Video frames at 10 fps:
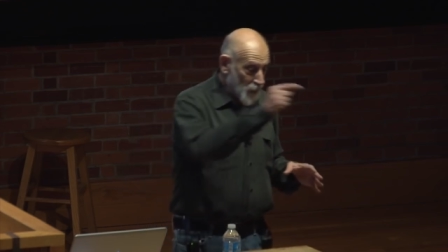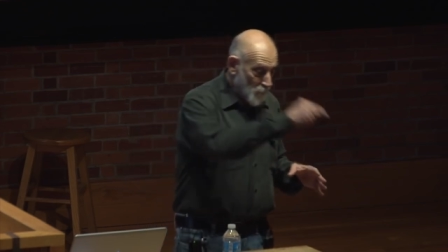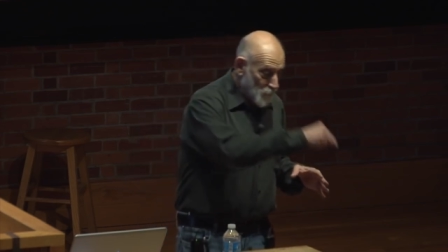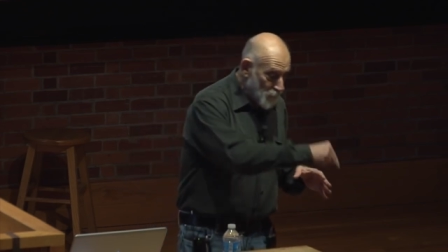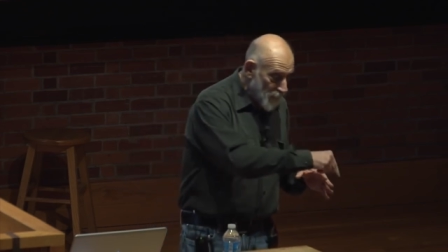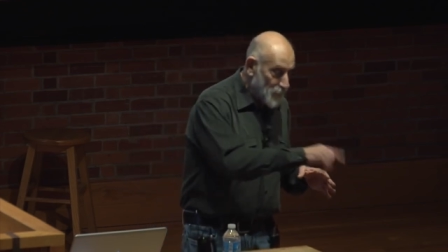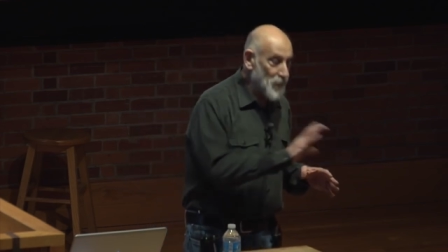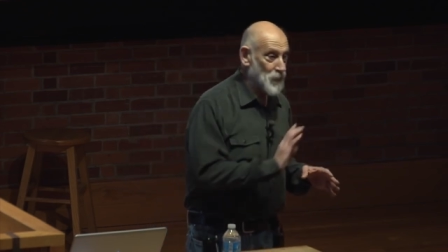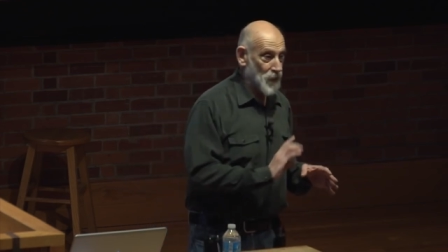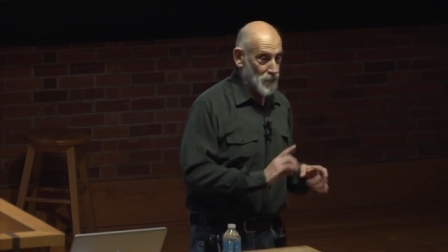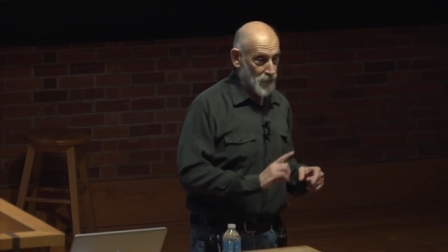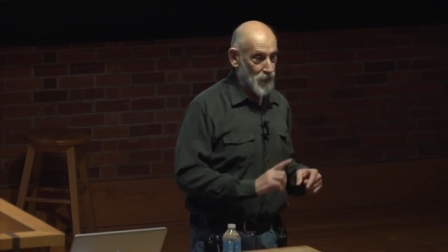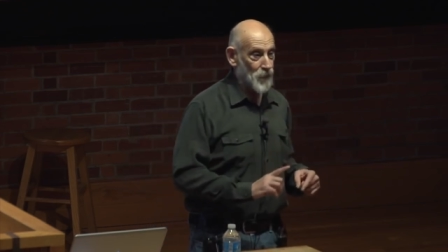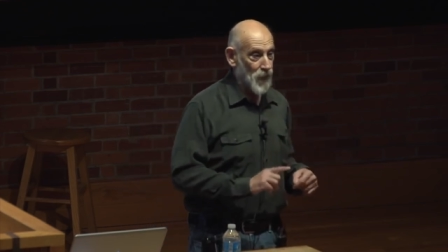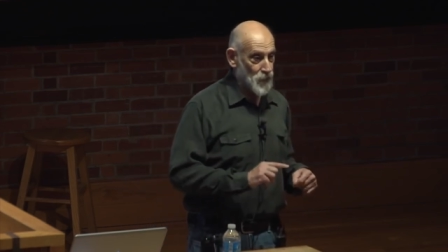the previous
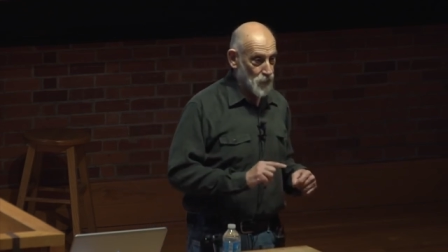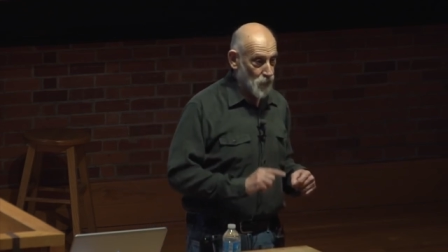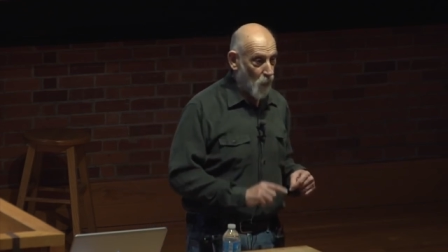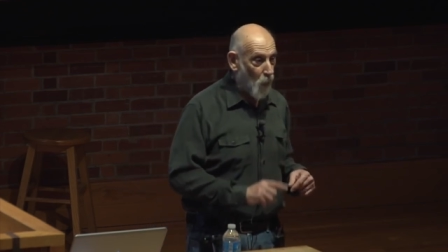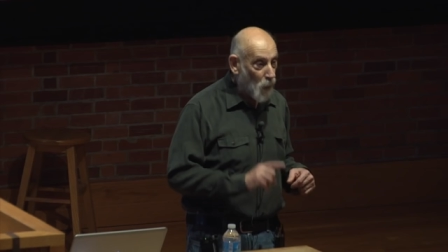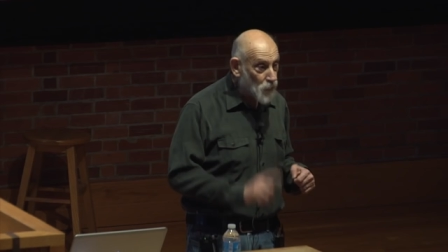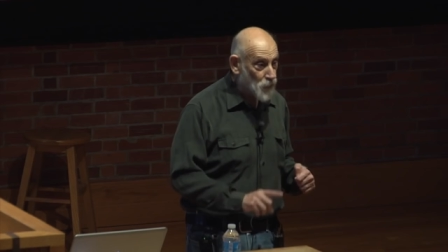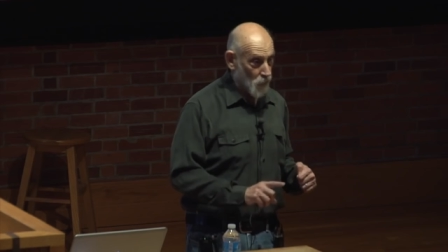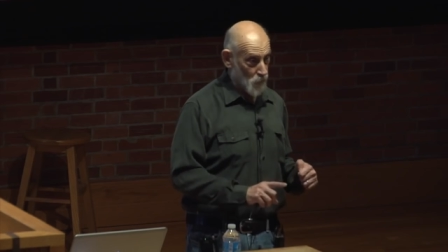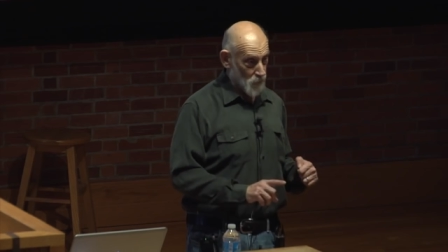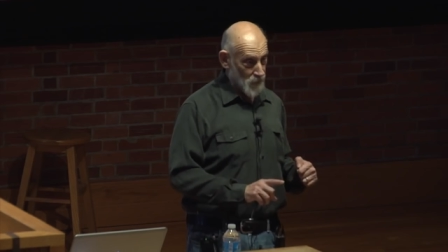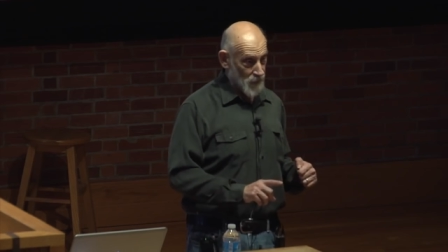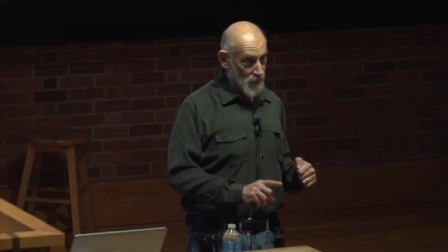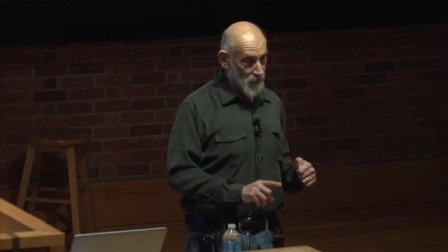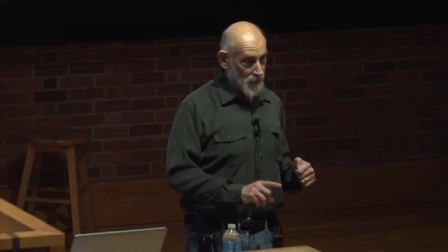configuration also
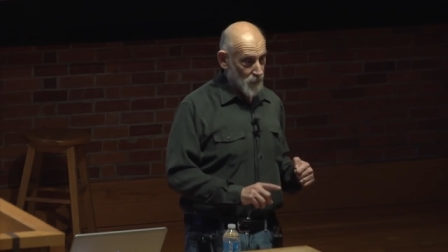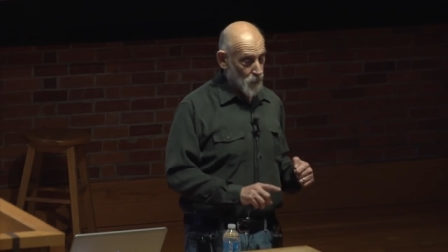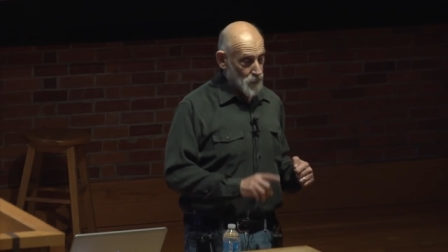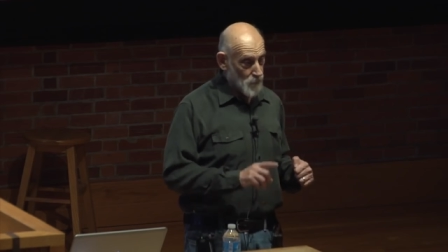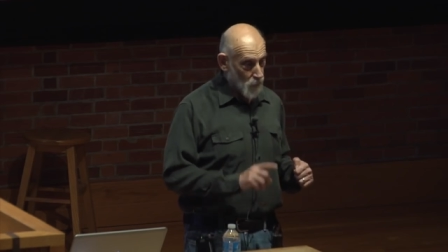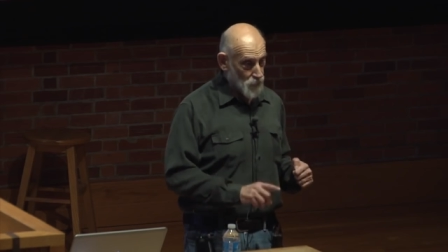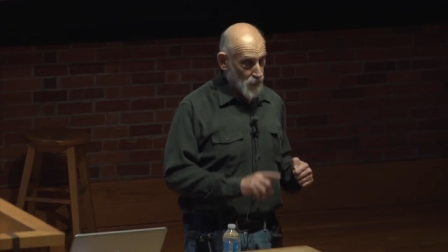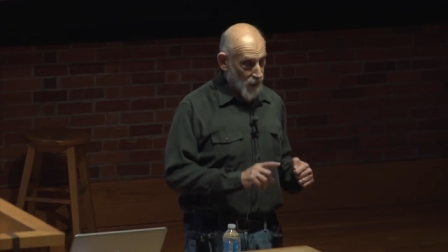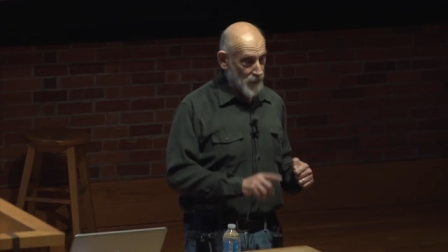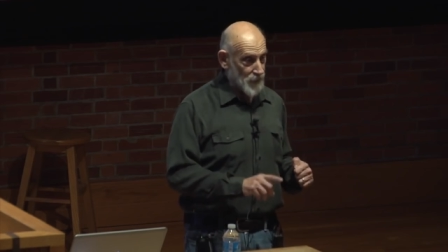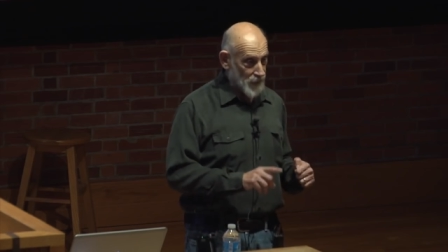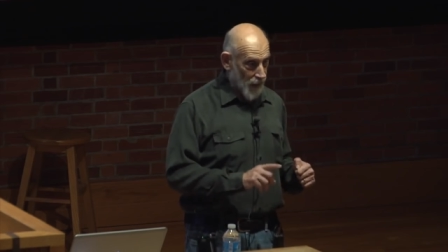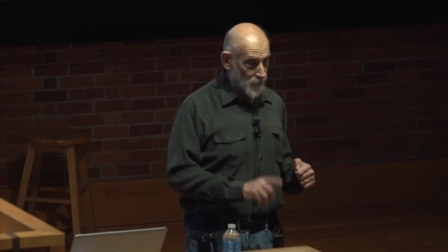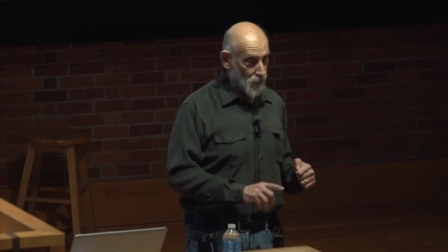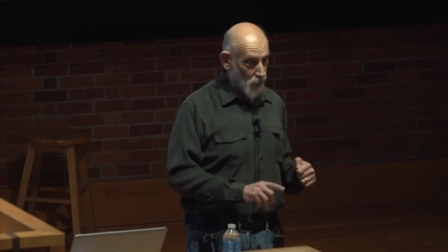was most likely to
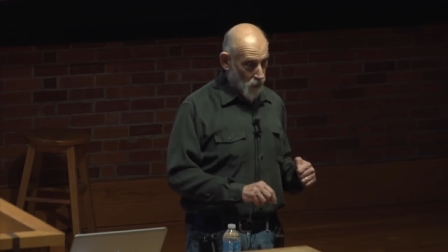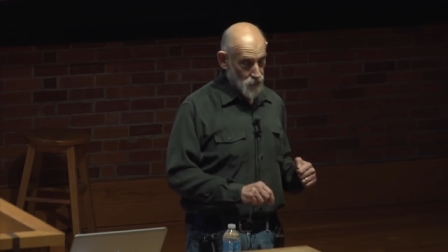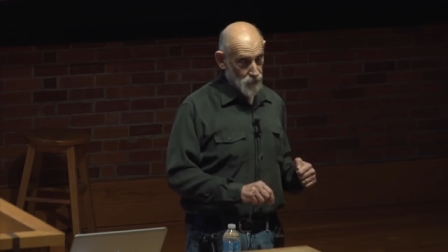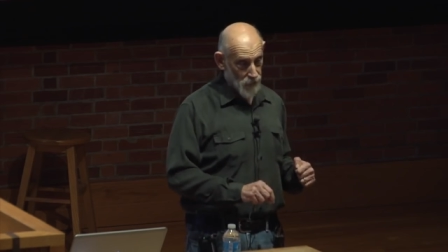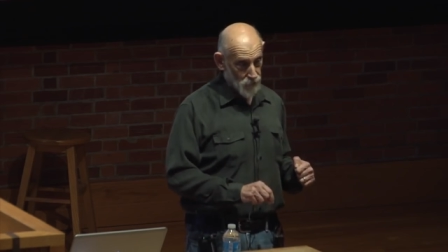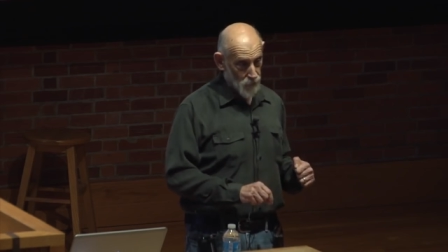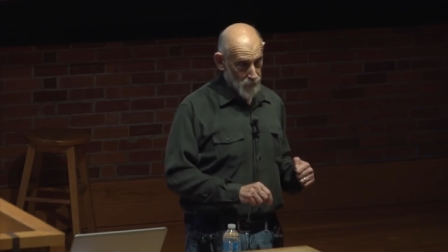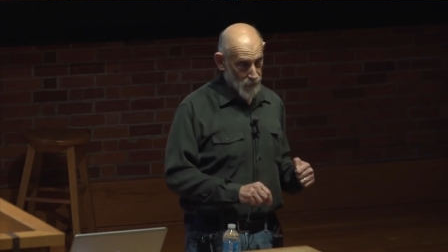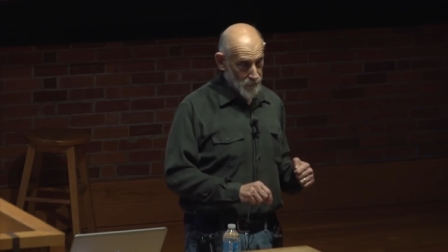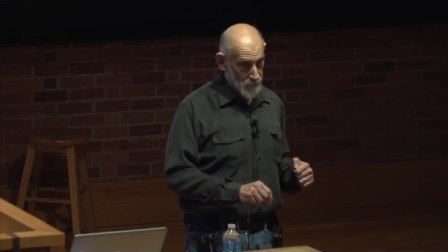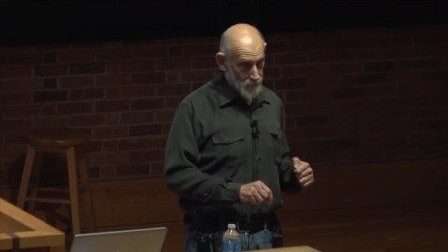have a larger entropy.